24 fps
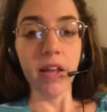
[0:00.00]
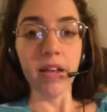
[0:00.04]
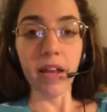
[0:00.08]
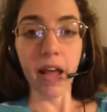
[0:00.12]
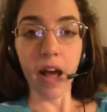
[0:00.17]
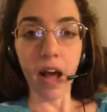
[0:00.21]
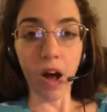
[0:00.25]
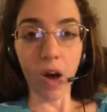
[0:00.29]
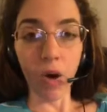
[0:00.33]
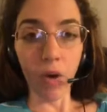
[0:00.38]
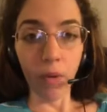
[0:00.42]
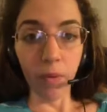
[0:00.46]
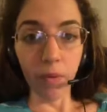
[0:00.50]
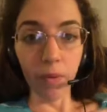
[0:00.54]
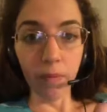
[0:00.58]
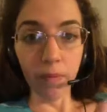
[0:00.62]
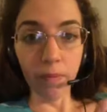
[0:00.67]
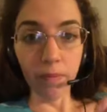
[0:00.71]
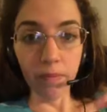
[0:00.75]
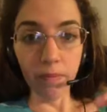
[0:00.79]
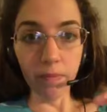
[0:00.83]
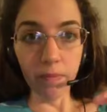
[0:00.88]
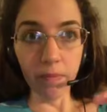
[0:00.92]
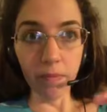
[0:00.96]
Now,
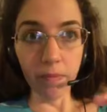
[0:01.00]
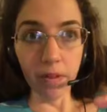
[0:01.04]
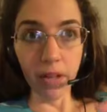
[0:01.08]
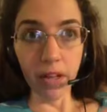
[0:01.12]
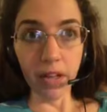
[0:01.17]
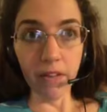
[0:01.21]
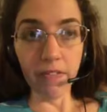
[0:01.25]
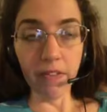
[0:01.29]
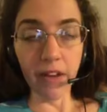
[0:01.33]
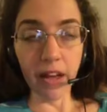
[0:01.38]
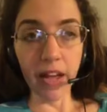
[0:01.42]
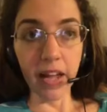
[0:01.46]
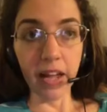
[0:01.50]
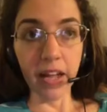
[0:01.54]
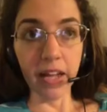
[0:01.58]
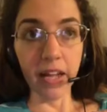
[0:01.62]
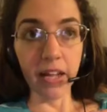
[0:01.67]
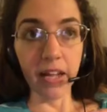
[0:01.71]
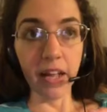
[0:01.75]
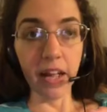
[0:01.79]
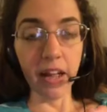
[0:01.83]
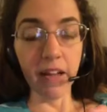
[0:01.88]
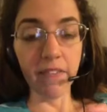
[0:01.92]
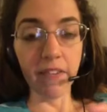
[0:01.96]
if I